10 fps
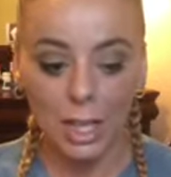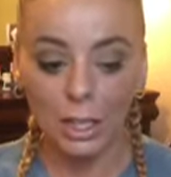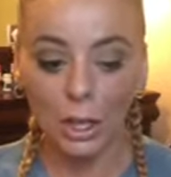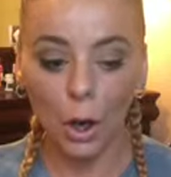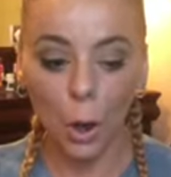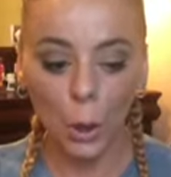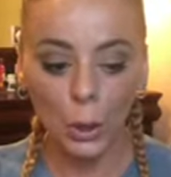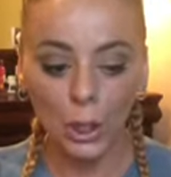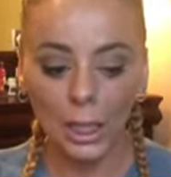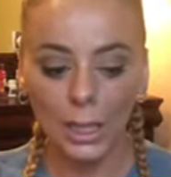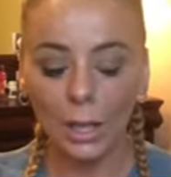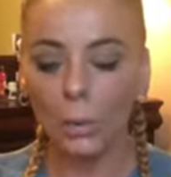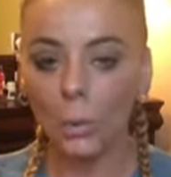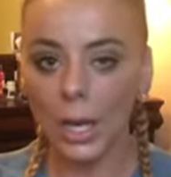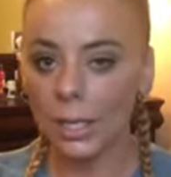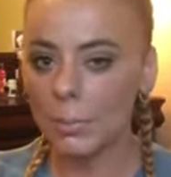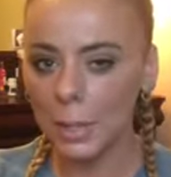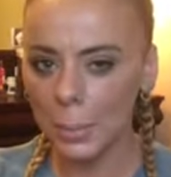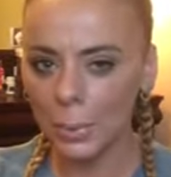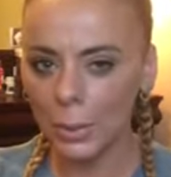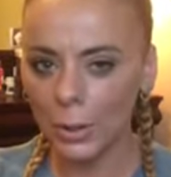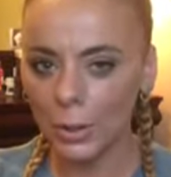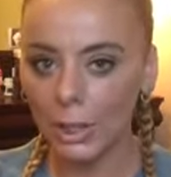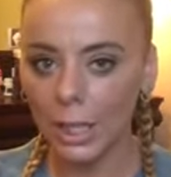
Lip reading: The only, like, white people